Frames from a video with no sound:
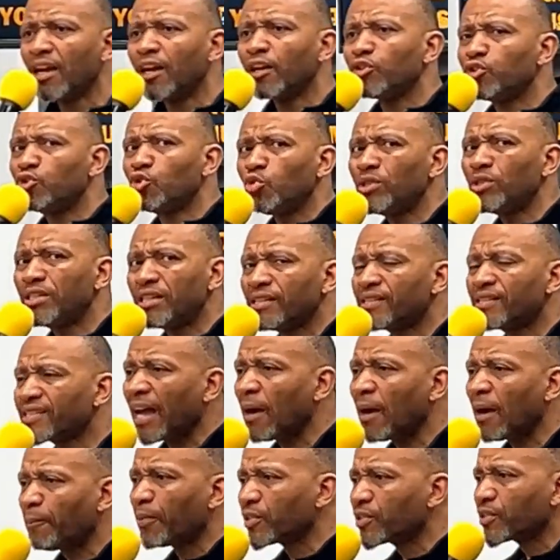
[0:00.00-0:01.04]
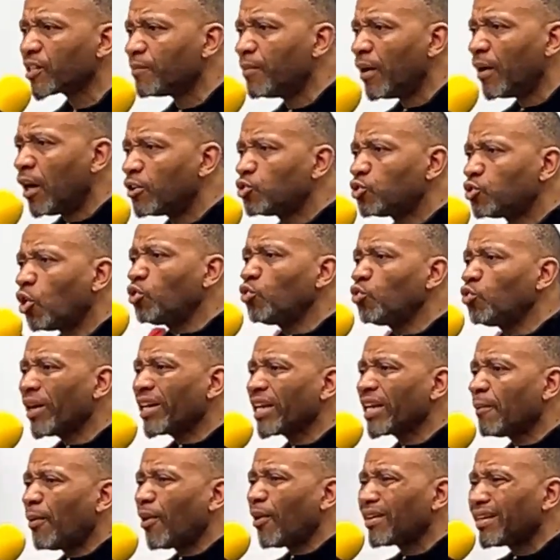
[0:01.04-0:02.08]
do discipleship don't worry
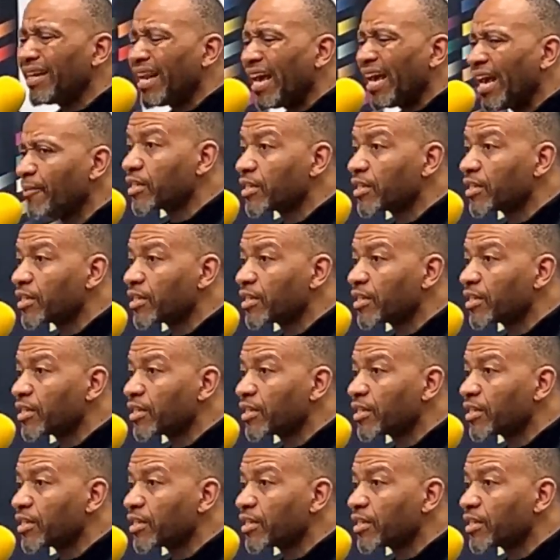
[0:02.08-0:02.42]
about names